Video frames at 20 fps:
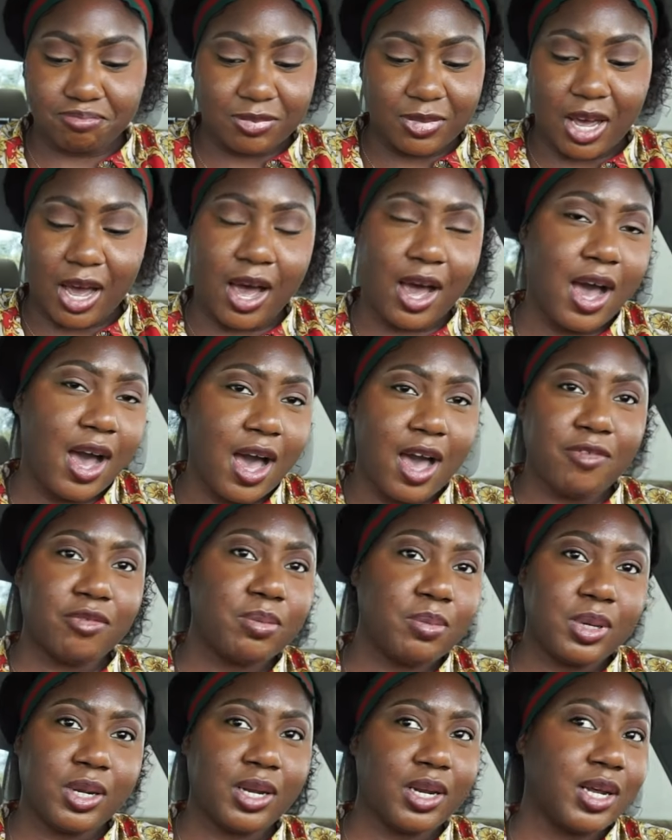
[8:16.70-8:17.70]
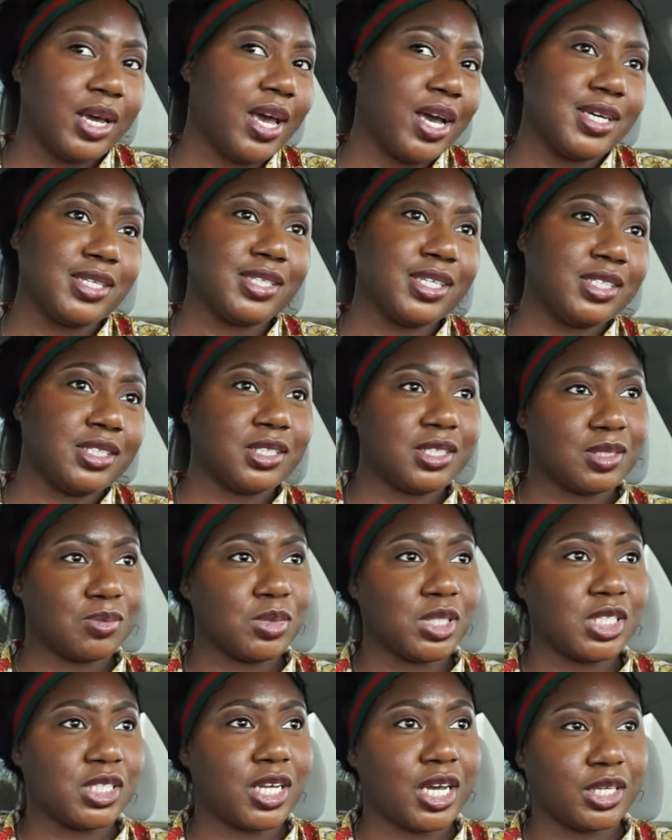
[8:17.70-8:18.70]
I, I haven't been in the gas station as
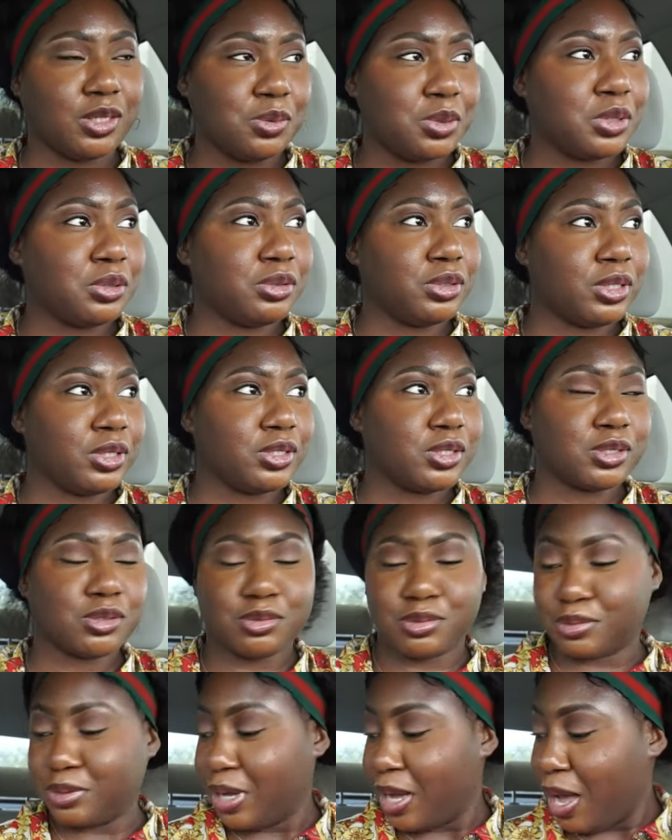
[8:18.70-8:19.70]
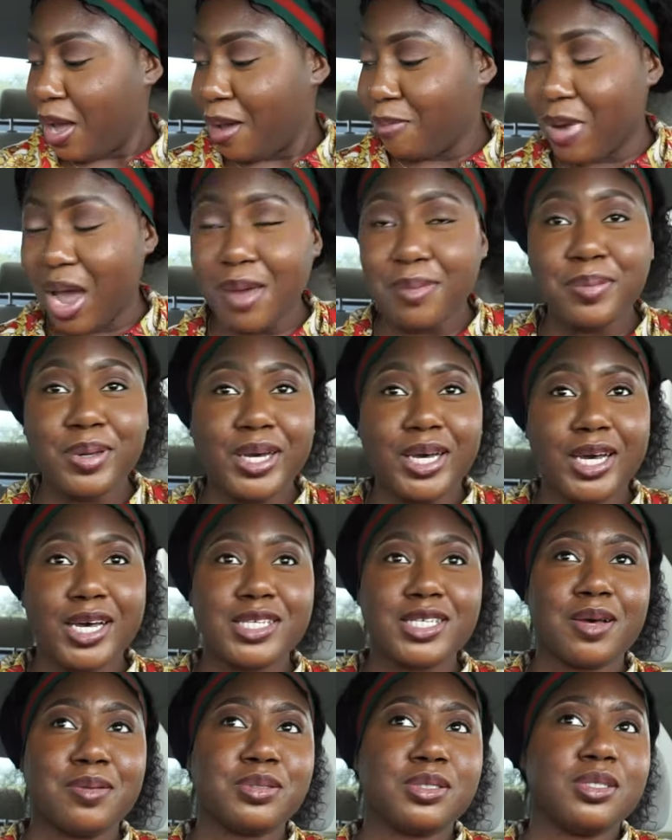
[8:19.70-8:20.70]
much as I used to in nursing school. Maybe because
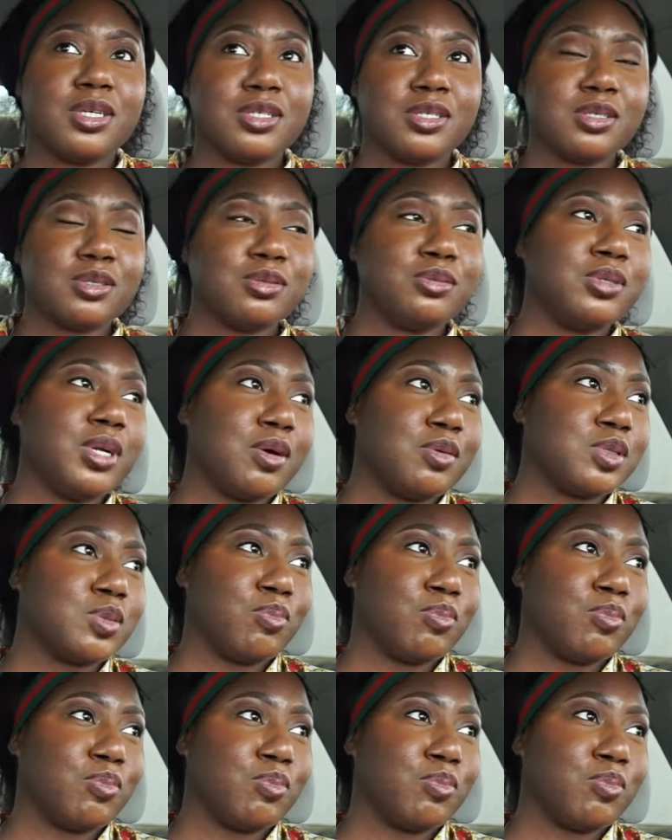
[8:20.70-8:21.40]
I was in nursing school and I was